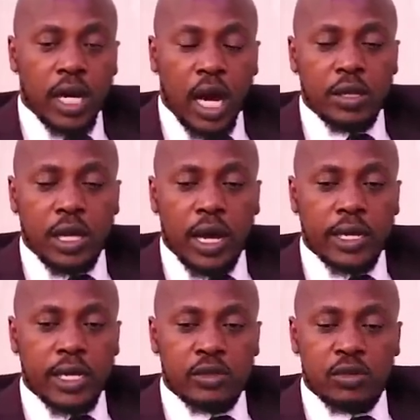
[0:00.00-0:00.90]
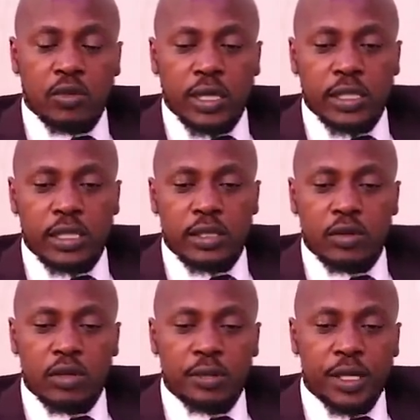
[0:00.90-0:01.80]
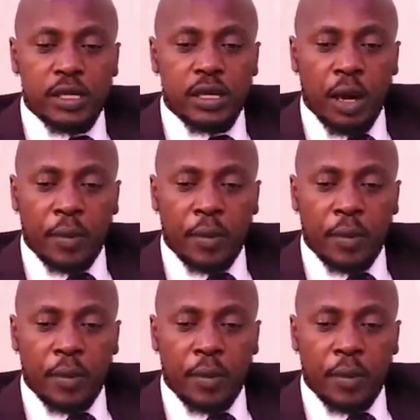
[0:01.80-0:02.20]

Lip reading: Now the guy does not want anything to do with me,